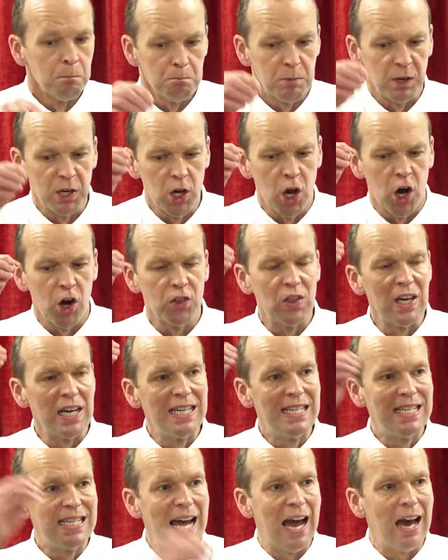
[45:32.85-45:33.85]
But now the
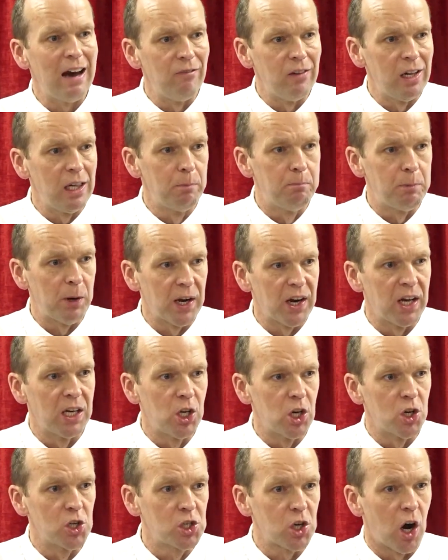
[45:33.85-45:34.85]
devil put
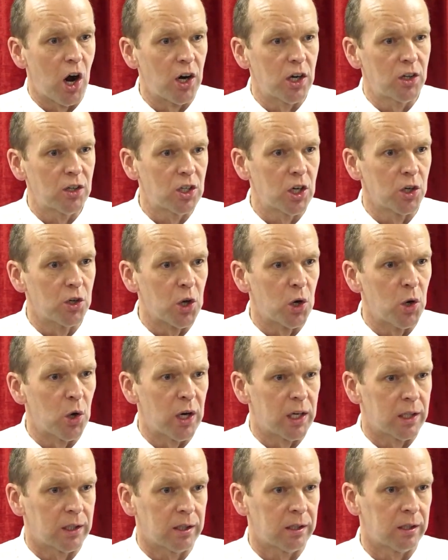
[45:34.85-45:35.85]
into his heart to
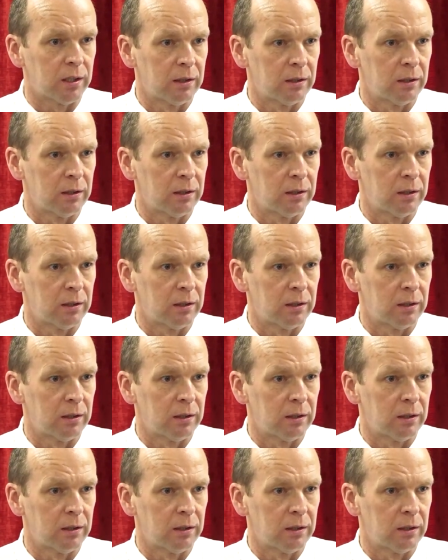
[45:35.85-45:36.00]
do it.